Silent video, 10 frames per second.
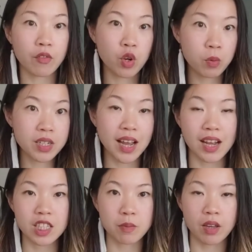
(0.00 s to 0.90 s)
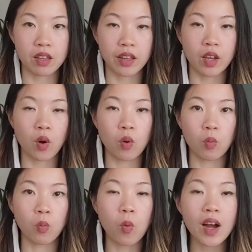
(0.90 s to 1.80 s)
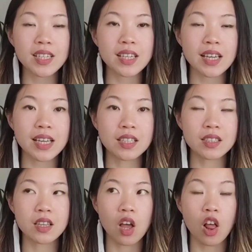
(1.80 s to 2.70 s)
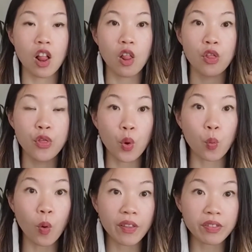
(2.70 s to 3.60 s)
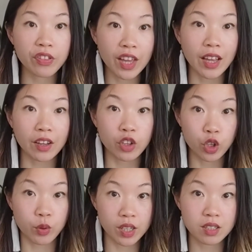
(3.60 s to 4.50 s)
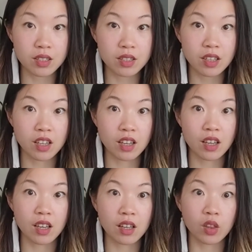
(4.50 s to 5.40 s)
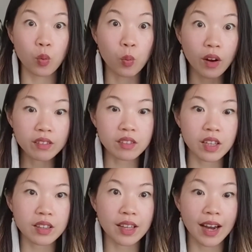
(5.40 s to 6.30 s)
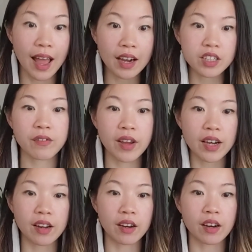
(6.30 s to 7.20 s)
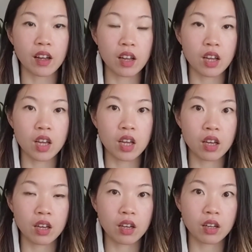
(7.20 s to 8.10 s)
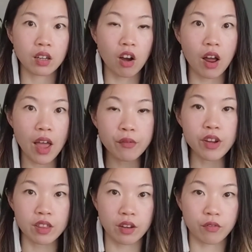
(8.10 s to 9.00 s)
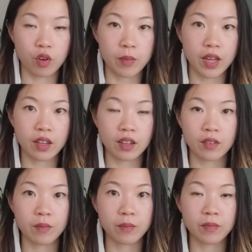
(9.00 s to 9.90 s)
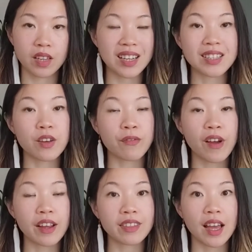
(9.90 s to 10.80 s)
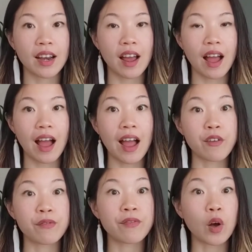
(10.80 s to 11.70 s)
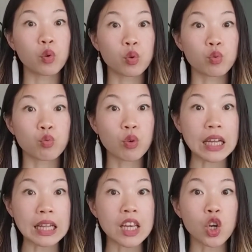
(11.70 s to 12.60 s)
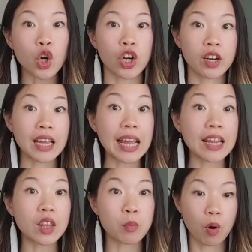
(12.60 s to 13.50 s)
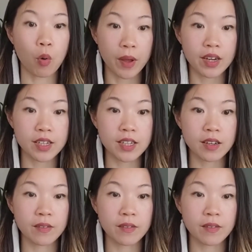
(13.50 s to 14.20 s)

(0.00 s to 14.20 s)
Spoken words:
If you were to ask me, like, what is the one thing, Eunice? The one thing that activated everything for me is the fact that I felt really good in the moment.